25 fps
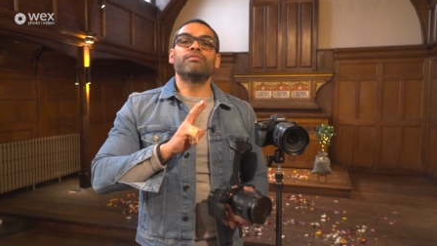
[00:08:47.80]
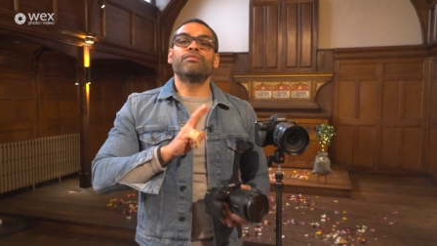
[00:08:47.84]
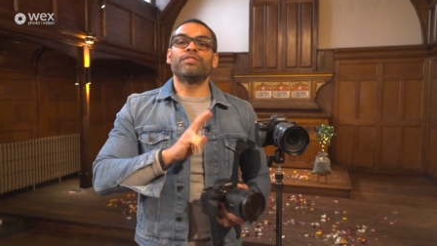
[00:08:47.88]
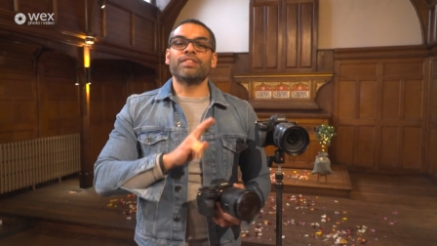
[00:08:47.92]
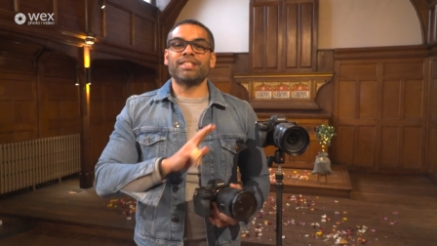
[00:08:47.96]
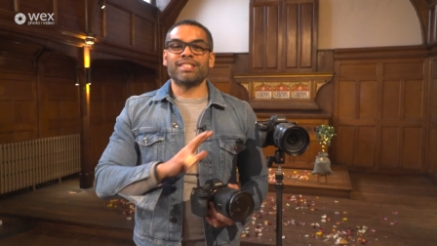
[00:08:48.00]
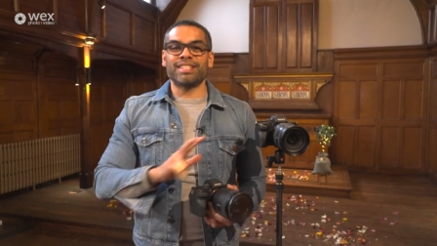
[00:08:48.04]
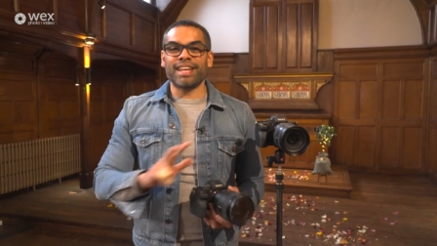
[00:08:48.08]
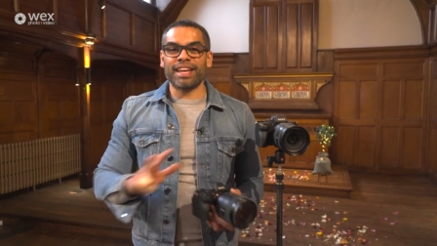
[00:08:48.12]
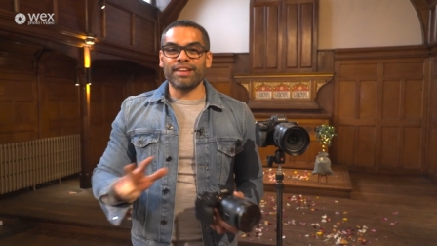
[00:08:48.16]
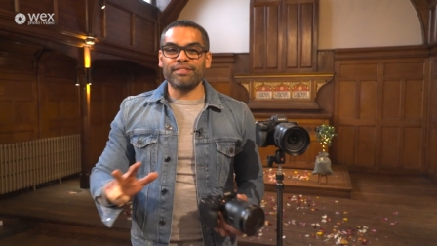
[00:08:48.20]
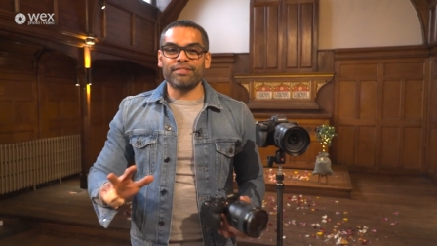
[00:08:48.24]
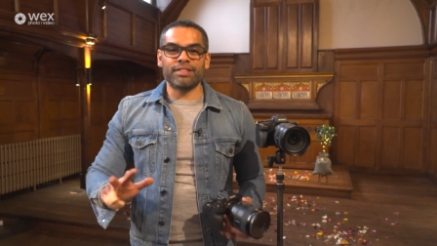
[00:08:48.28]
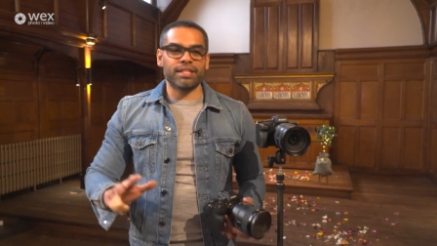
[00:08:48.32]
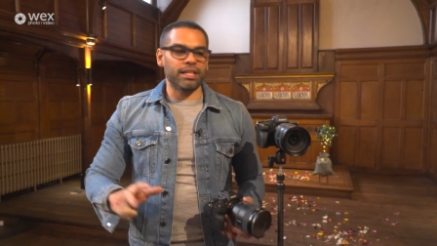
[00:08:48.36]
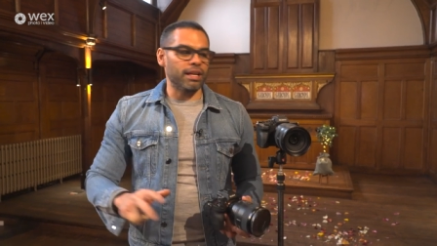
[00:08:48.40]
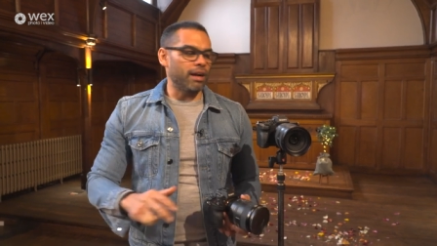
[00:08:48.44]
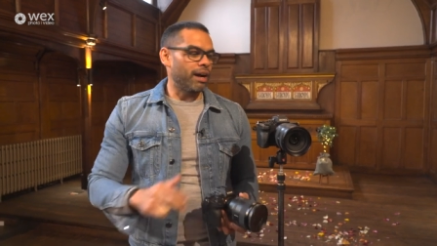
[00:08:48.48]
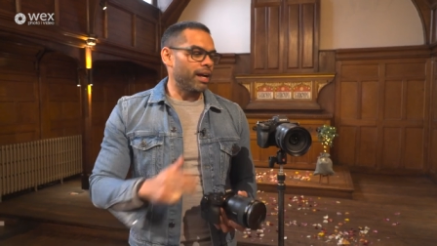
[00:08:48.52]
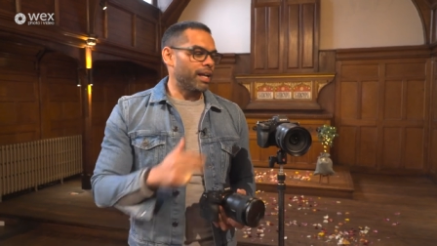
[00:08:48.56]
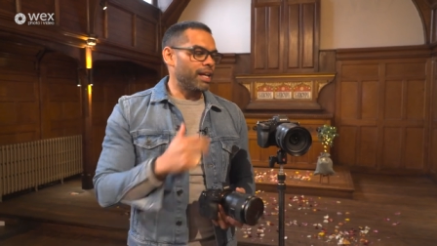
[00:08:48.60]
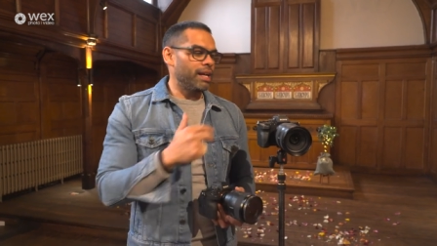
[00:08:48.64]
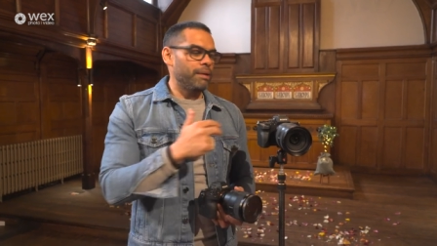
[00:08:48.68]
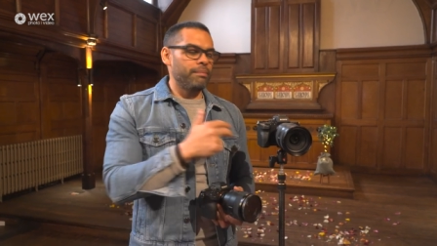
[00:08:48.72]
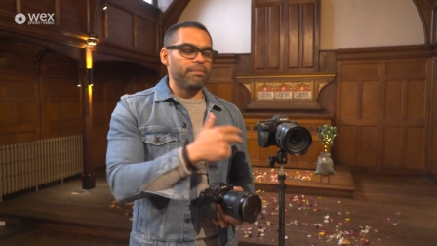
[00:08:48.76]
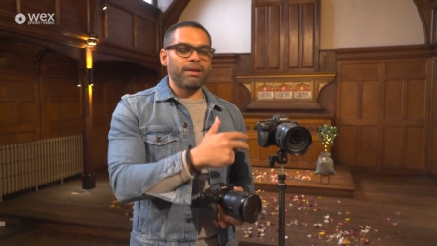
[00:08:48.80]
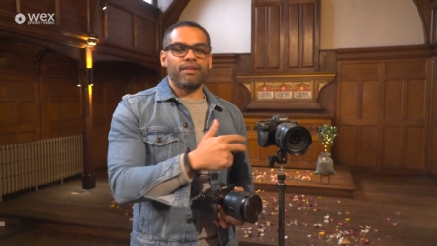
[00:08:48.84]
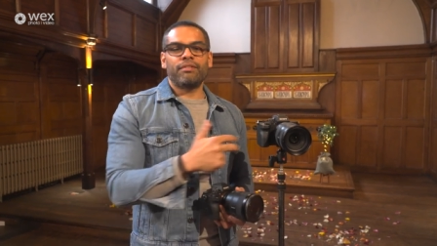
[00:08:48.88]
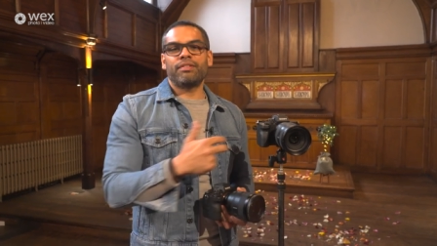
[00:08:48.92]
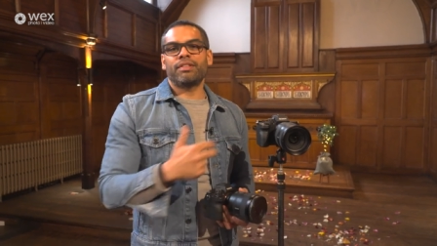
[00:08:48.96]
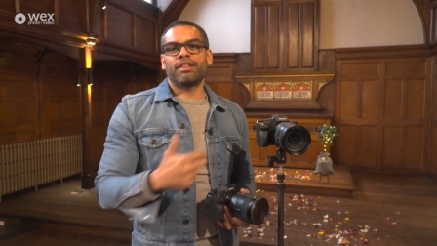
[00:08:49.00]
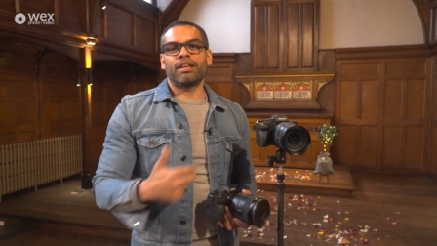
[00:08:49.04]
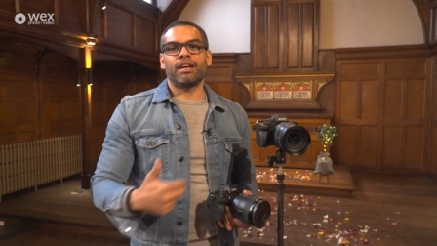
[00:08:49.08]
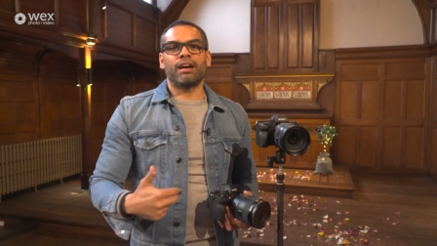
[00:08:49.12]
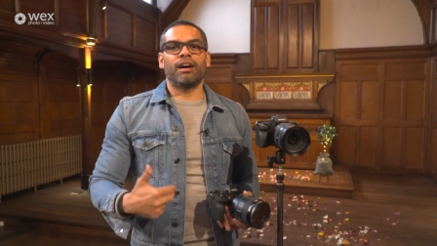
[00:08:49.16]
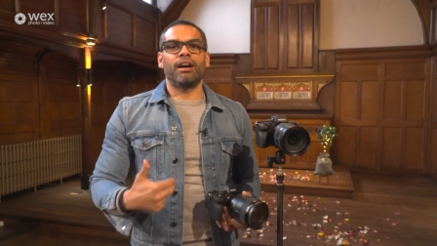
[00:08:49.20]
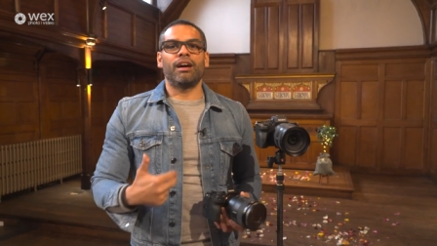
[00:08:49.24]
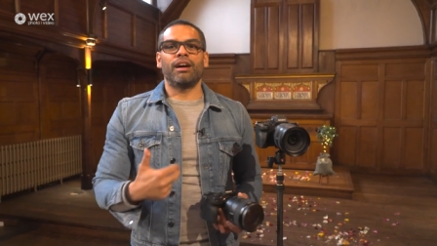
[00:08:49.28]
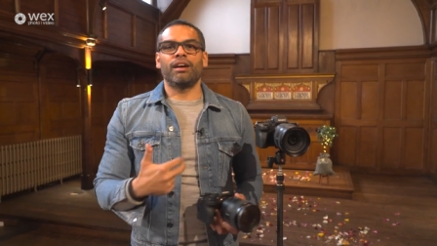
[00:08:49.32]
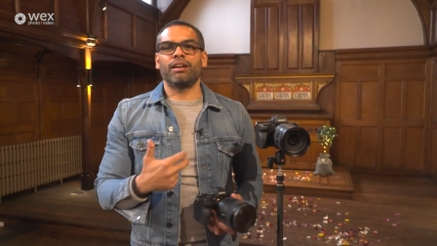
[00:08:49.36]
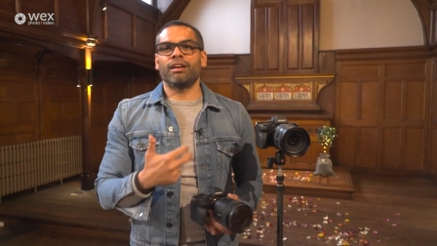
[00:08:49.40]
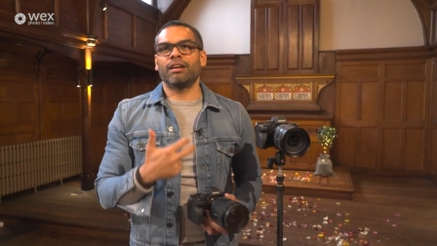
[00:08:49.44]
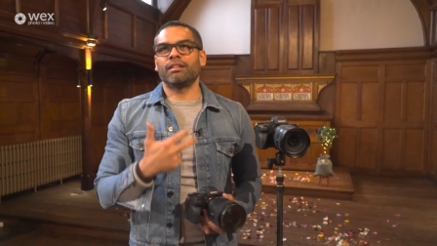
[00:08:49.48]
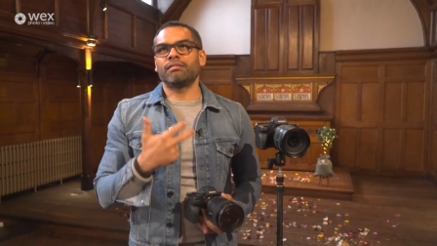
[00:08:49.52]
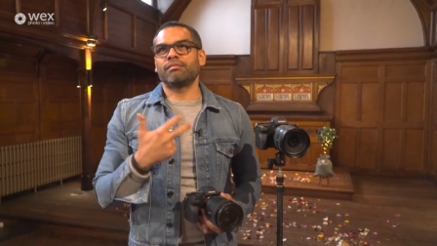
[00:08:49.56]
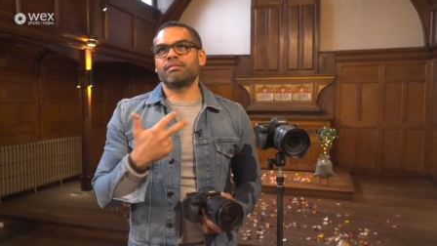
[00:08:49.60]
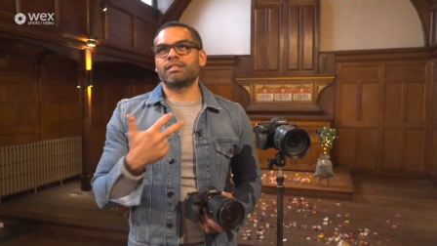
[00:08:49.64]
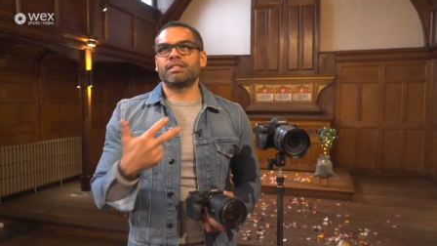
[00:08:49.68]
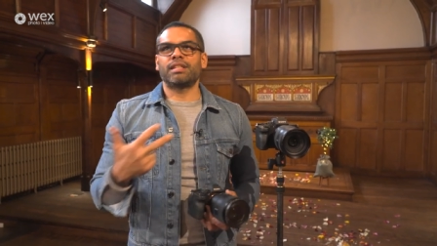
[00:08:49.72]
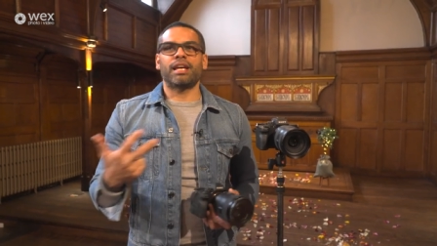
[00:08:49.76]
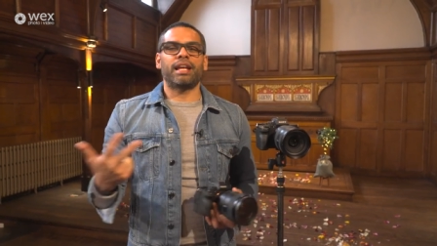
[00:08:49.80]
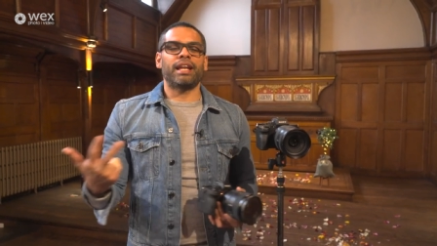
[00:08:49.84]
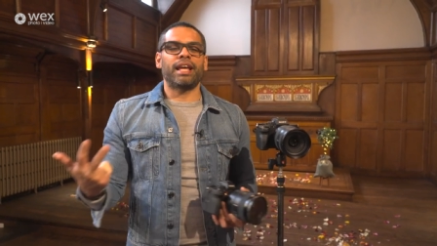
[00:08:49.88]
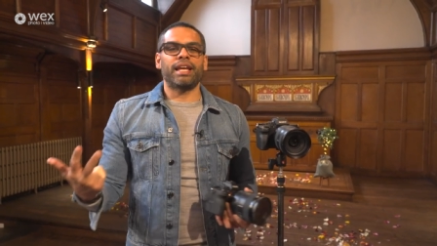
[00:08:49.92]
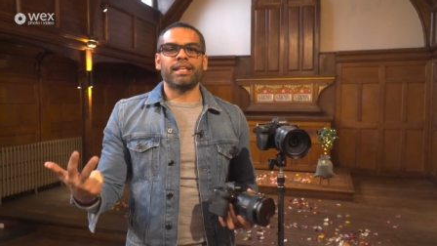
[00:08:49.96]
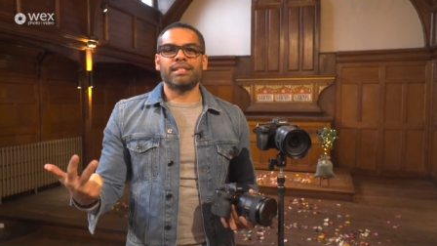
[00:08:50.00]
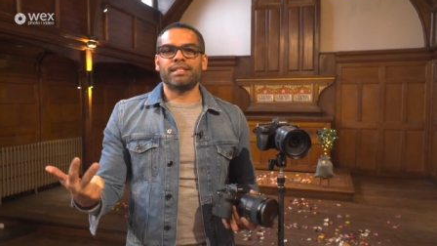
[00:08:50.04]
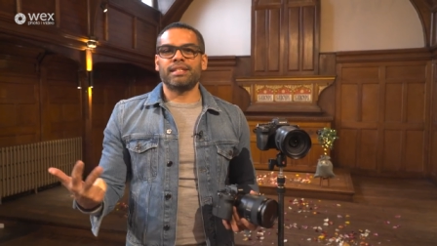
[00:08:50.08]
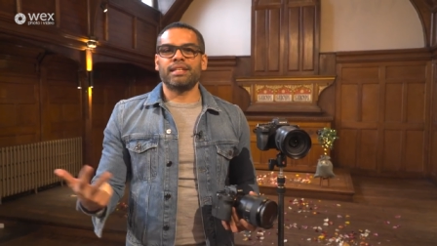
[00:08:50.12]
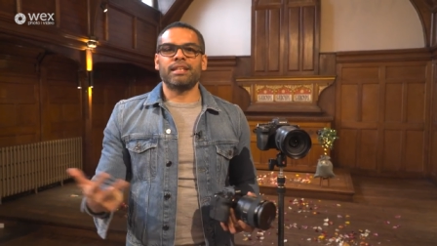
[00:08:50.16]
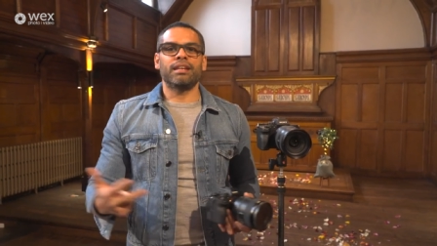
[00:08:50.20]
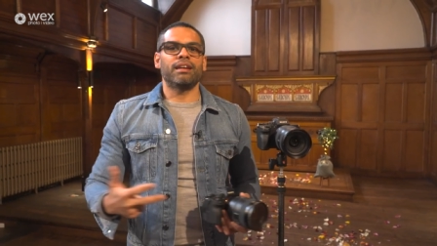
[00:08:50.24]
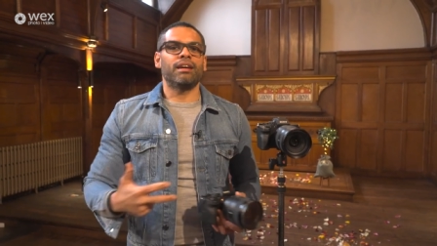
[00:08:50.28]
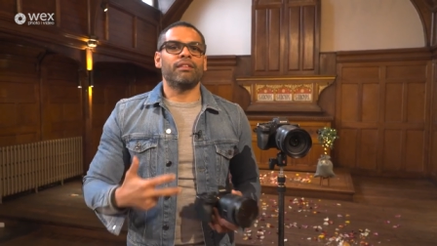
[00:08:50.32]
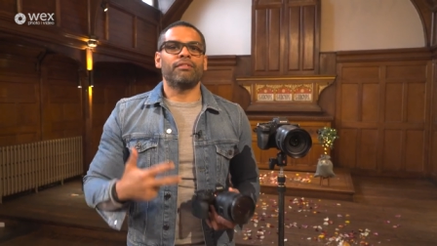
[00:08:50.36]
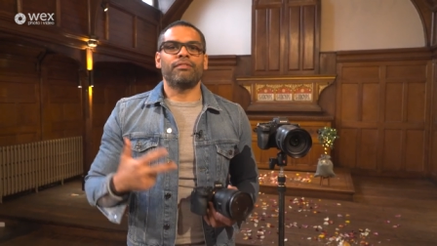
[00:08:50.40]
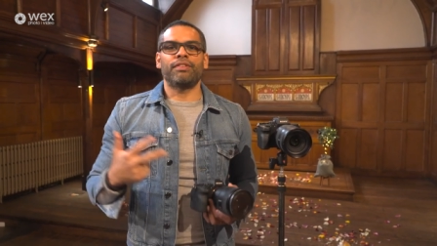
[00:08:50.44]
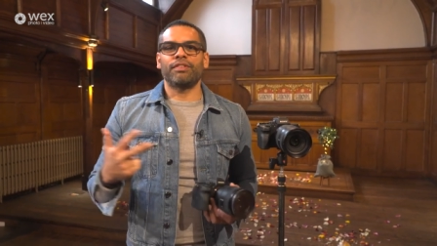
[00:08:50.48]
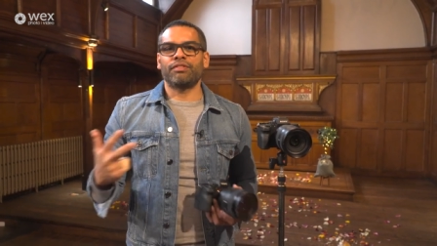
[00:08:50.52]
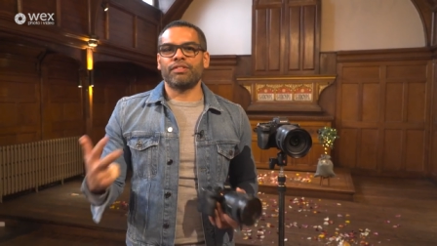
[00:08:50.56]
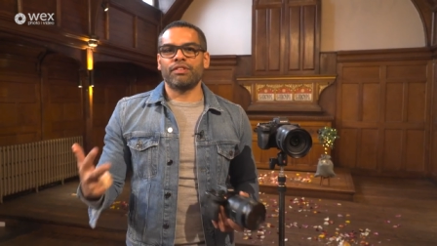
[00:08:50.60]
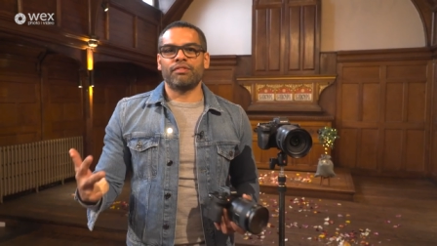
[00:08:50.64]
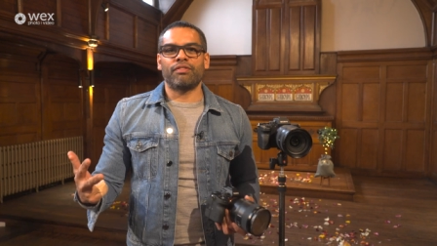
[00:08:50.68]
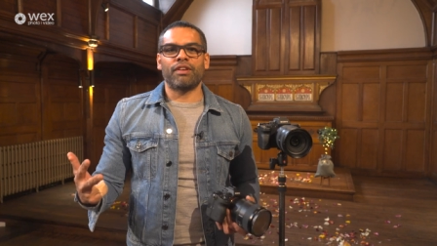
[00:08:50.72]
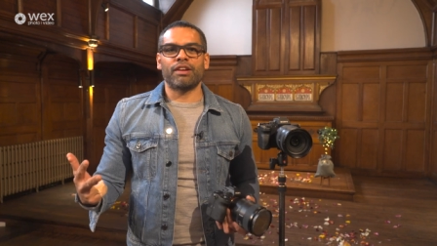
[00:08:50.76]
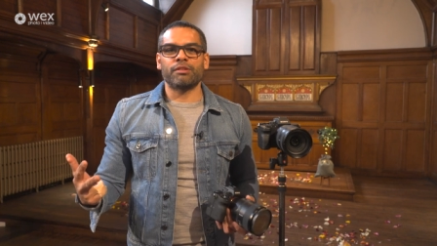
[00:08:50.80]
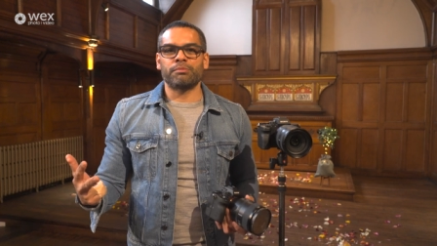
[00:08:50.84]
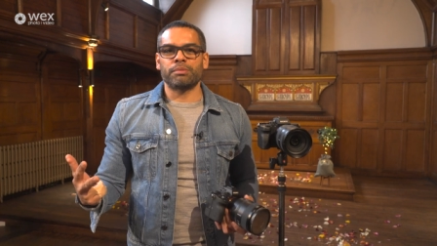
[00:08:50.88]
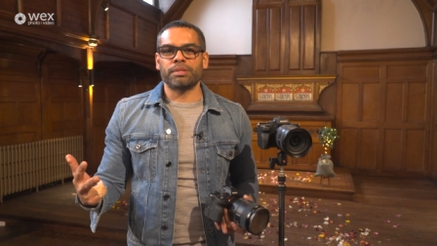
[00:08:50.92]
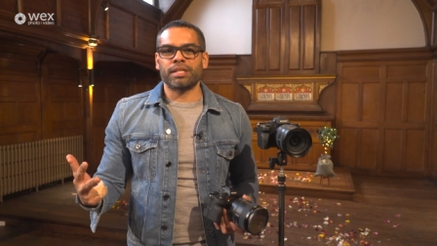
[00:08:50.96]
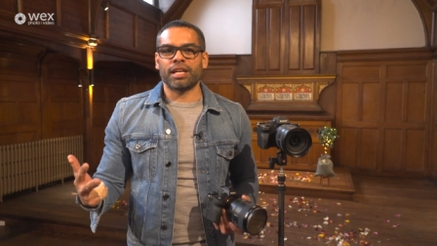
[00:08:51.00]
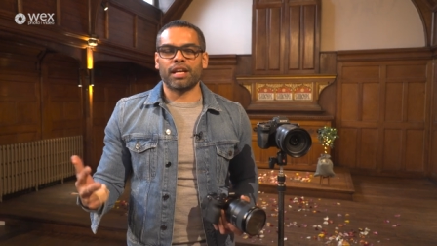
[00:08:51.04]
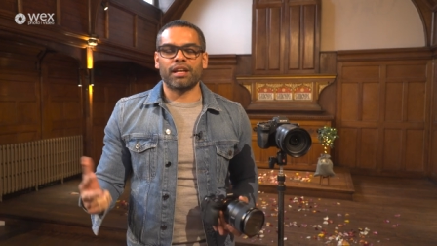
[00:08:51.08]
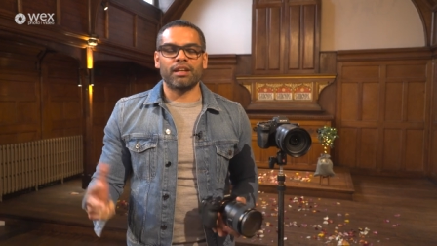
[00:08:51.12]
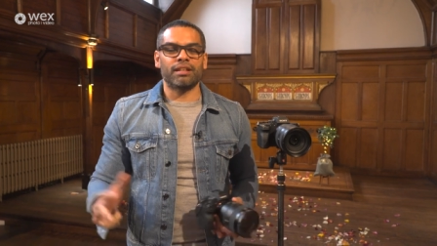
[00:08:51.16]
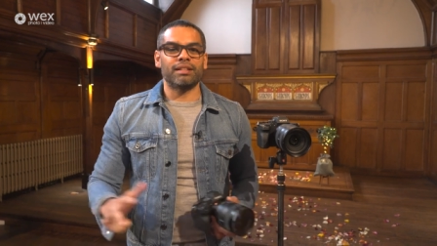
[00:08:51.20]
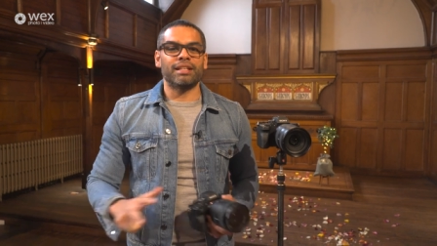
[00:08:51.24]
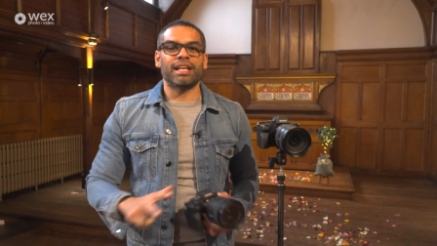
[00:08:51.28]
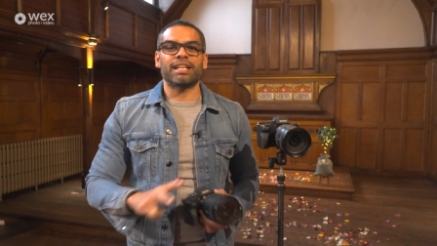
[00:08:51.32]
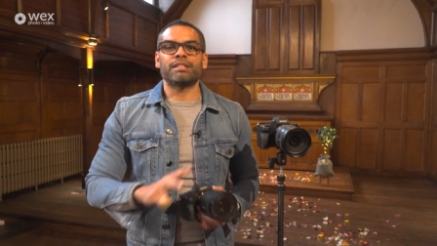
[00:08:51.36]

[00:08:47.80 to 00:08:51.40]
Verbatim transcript: for safety, I keep everything up 1080, 50 frames per second.